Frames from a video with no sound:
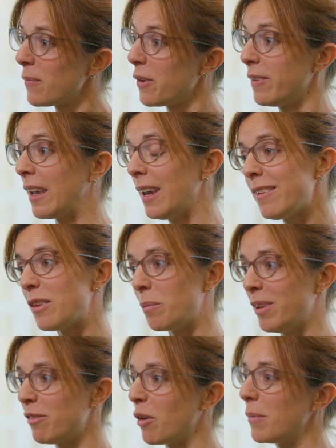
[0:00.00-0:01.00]
because there is
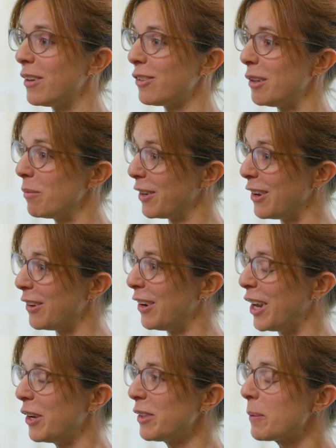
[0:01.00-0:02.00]
some information, but not a
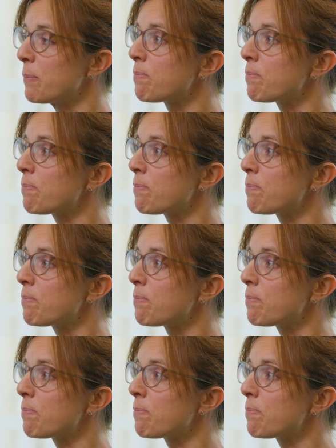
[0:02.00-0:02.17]
lot.